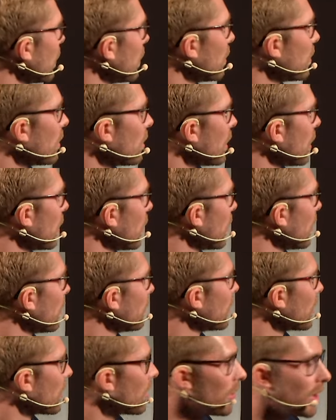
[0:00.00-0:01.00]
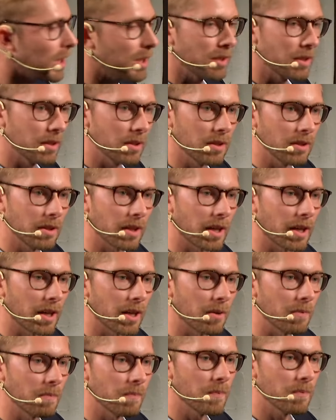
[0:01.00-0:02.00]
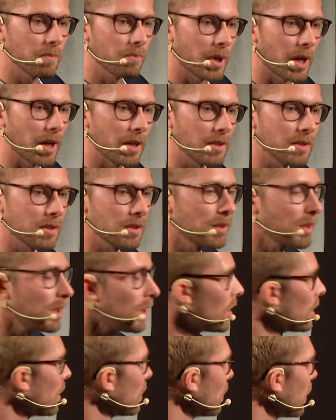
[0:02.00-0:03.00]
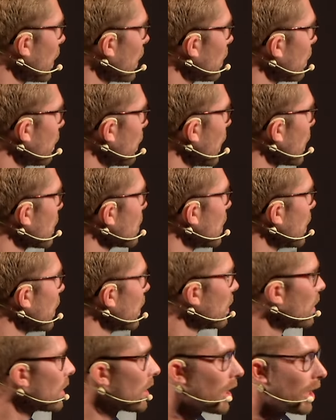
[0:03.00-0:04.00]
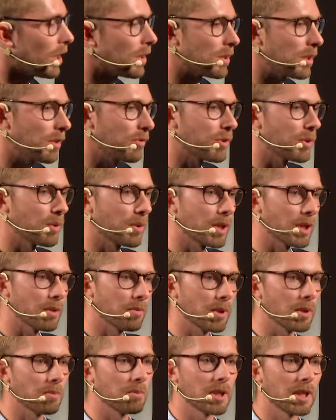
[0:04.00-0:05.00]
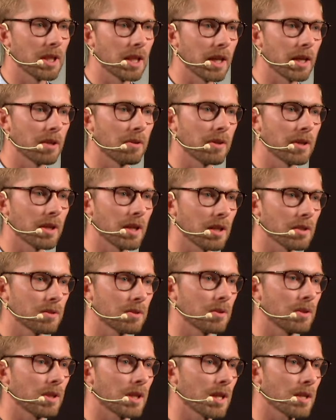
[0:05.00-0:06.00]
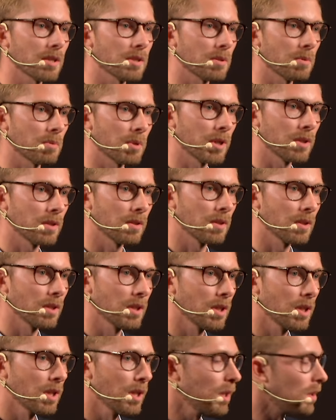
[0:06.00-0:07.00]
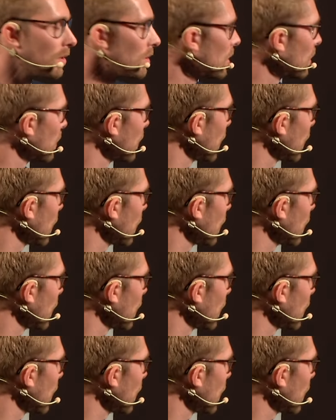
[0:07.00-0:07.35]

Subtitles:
and the green part, and that actually indicates if the order will be delayed or not to the customer. So